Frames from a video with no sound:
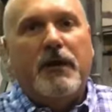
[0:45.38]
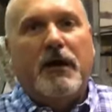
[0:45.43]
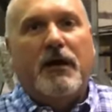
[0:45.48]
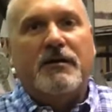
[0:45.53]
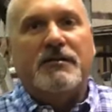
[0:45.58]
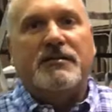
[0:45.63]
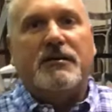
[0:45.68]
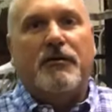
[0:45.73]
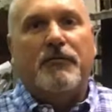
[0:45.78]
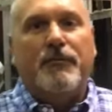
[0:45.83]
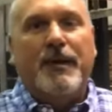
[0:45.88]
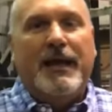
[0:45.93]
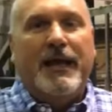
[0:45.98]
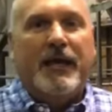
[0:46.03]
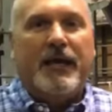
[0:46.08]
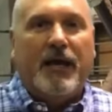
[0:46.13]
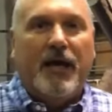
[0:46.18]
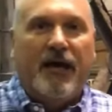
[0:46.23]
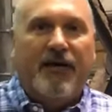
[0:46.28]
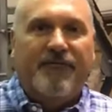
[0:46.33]
We also
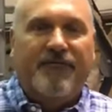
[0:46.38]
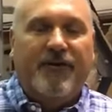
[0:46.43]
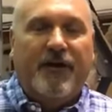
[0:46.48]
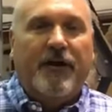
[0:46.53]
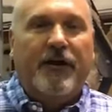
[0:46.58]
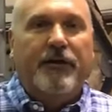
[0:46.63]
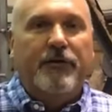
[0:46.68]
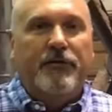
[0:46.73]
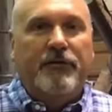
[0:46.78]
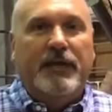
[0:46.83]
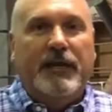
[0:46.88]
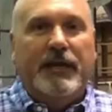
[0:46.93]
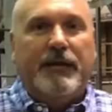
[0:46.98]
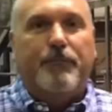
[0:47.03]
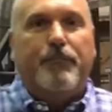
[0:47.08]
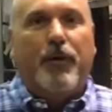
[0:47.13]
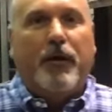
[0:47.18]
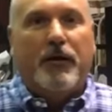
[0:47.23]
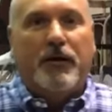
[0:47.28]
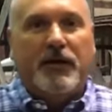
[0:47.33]
make a very unique
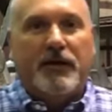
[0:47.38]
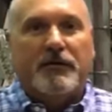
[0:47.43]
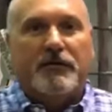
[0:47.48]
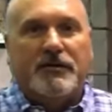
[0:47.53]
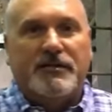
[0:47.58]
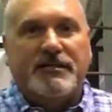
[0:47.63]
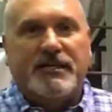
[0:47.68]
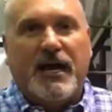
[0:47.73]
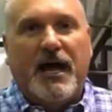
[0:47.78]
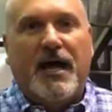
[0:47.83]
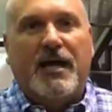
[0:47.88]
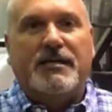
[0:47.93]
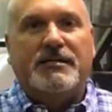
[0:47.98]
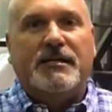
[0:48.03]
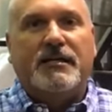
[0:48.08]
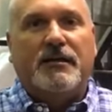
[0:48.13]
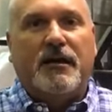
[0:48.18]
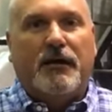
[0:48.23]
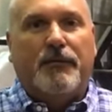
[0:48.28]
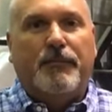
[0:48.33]
particle
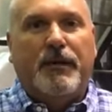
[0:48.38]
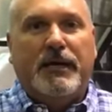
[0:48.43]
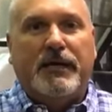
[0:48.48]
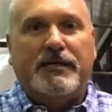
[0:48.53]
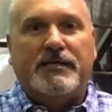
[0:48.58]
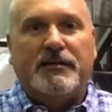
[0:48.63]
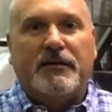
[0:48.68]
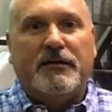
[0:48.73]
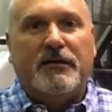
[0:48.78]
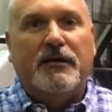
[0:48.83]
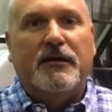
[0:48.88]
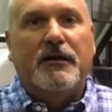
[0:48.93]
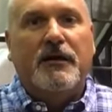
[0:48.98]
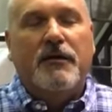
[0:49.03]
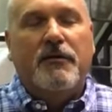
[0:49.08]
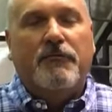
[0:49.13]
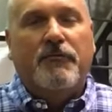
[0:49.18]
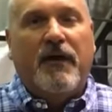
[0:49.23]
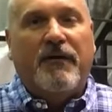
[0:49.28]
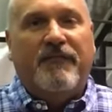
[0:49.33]
size in our mixer.
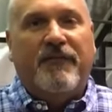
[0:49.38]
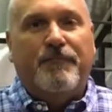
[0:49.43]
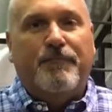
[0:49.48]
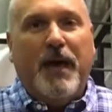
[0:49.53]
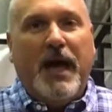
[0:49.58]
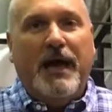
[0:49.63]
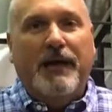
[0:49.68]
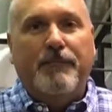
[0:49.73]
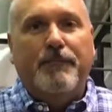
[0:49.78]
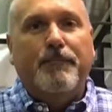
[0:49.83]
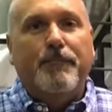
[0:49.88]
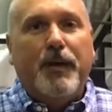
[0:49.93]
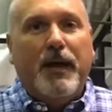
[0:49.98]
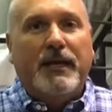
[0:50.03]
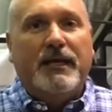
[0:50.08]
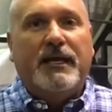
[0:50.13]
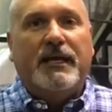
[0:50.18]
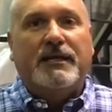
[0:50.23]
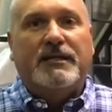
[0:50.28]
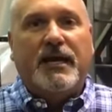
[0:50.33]
We have a patent
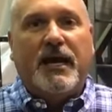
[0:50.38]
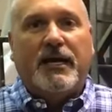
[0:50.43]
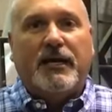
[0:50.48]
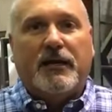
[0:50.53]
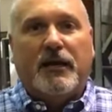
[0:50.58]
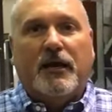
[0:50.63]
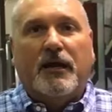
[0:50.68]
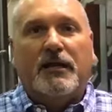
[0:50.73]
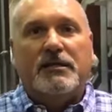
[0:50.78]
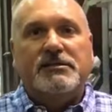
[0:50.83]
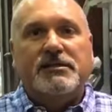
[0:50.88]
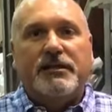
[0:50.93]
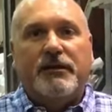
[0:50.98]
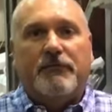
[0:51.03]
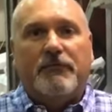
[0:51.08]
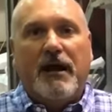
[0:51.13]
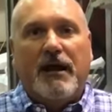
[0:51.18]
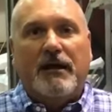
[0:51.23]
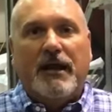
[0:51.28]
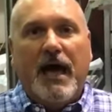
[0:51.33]
pending technology
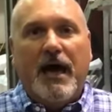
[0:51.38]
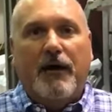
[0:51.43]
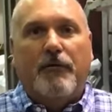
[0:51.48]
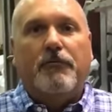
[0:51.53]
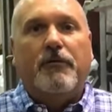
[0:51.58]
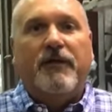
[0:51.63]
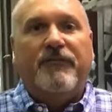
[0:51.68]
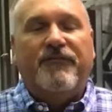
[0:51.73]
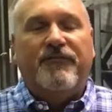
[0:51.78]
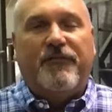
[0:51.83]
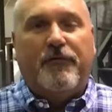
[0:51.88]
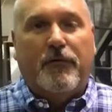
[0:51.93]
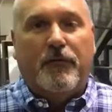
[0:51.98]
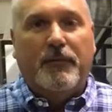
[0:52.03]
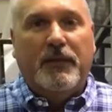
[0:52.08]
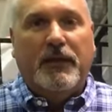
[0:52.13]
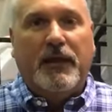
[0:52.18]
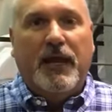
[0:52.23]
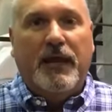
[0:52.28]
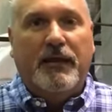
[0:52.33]
around how we
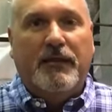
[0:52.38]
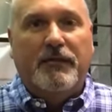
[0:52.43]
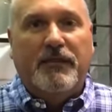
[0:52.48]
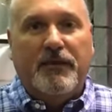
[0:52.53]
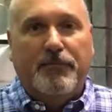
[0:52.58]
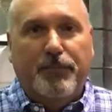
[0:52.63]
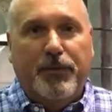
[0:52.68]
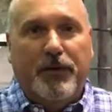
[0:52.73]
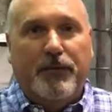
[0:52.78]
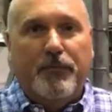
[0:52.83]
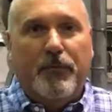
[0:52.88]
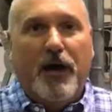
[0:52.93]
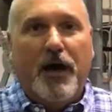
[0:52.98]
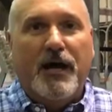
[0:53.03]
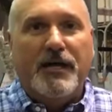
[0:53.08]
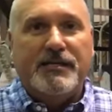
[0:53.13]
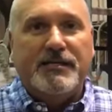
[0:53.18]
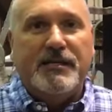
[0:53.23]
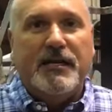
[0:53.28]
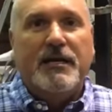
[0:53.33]
formulate the
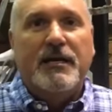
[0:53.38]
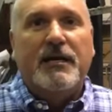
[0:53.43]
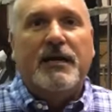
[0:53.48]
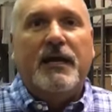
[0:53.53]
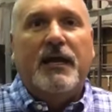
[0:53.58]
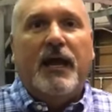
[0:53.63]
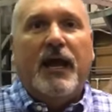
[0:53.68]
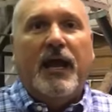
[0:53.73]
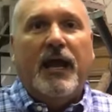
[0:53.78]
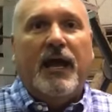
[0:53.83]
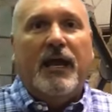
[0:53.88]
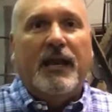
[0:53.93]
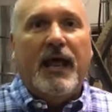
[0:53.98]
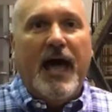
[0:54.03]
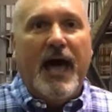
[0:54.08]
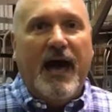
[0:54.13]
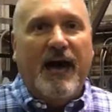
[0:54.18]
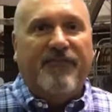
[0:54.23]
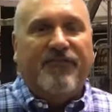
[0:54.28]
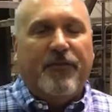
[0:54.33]
PittMoss. And
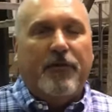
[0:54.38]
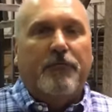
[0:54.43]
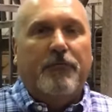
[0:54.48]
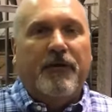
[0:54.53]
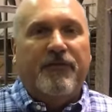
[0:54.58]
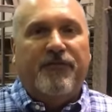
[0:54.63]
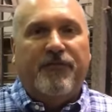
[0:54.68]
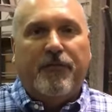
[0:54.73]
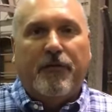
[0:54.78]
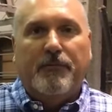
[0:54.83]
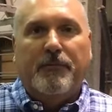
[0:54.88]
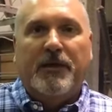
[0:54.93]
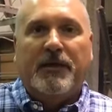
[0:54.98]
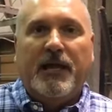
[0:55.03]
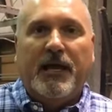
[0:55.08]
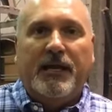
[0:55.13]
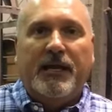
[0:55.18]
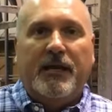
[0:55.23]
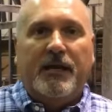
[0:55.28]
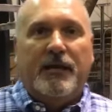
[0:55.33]
after we
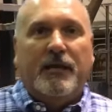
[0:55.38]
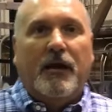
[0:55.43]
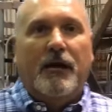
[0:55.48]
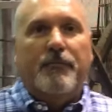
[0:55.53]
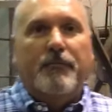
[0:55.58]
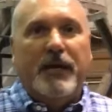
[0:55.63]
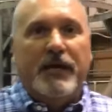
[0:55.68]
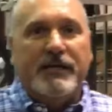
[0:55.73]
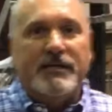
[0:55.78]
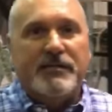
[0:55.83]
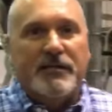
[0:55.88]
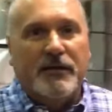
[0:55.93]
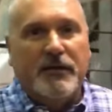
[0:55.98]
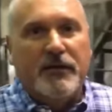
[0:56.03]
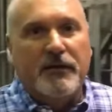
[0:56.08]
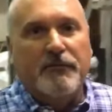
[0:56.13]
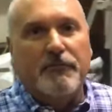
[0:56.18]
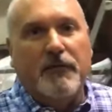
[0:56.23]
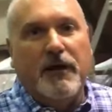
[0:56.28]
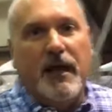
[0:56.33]
formulate it in our
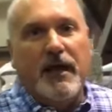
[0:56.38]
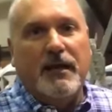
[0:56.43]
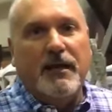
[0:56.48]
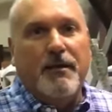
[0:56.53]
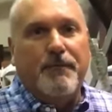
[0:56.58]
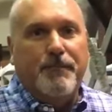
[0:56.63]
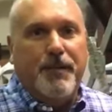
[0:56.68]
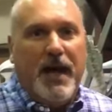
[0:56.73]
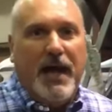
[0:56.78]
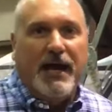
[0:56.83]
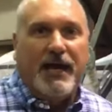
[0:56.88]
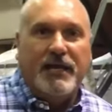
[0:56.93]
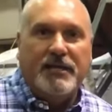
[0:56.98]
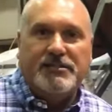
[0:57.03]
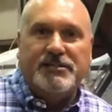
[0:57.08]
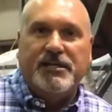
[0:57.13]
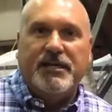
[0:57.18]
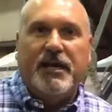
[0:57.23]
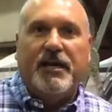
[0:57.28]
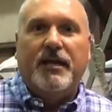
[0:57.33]
mixer, we end up
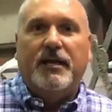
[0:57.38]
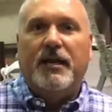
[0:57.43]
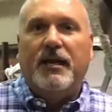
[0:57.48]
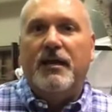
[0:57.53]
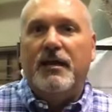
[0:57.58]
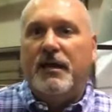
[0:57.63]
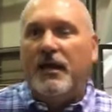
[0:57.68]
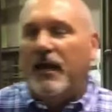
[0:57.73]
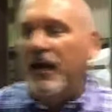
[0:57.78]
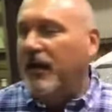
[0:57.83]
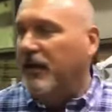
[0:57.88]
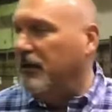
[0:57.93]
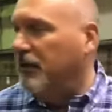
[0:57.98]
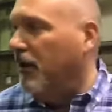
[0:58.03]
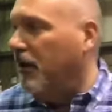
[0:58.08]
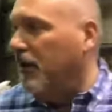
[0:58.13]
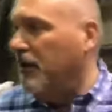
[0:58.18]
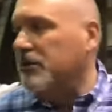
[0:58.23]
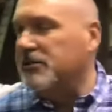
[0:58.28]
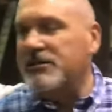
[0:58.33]
packaging it in
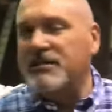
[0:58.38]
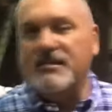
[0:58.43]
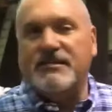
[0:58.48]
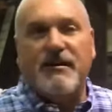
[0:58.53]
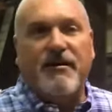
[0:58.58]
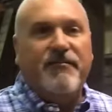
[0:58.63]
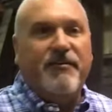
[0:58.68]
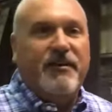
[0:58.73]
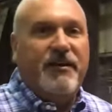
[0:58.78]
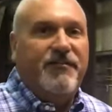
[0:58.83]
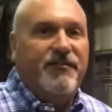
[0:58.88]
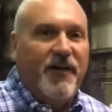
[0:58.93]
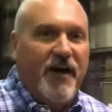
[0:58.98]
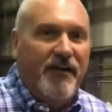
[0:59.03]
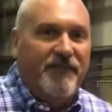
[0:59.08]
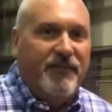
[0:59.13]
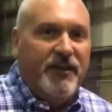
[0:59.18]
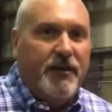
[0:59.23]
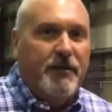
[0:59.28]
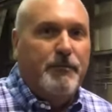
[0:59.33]
large
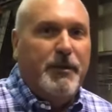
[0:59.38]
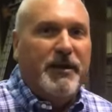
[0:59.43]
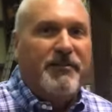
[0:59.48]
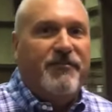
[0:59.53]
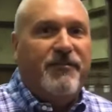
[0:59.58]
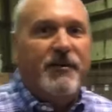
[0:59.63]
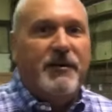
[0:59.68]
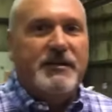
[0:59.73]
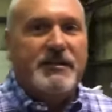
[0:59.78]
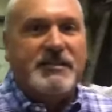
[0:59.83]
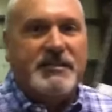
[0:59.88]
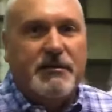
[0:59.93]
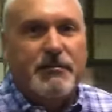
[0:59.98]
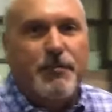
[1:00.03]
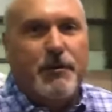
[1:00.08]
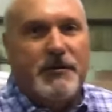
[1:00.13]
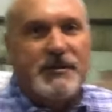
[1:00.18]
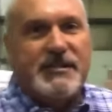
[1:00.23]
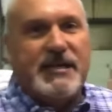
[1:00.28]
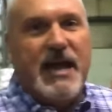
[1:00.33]
75 cubic foot super